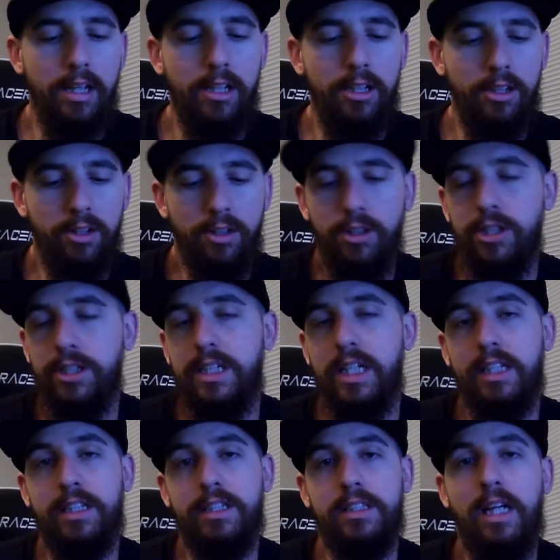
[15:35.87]
You
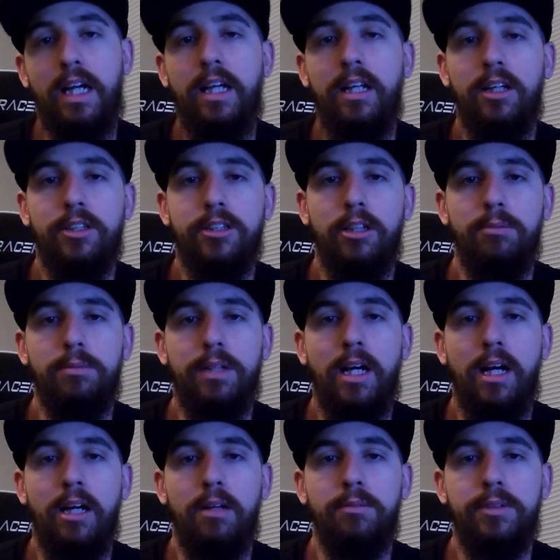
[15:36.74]
just have to stay there
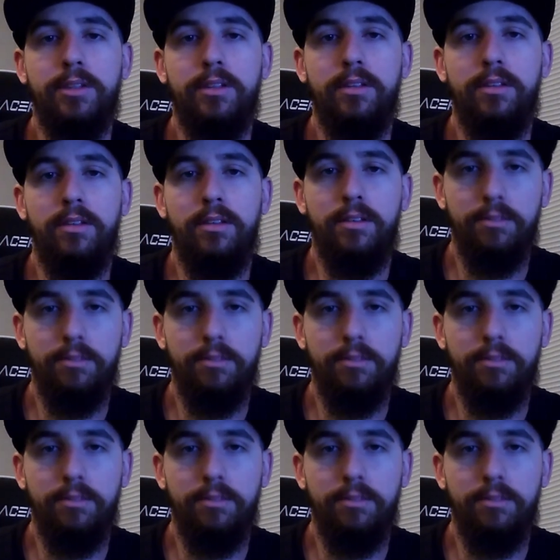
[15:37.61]
sometimes.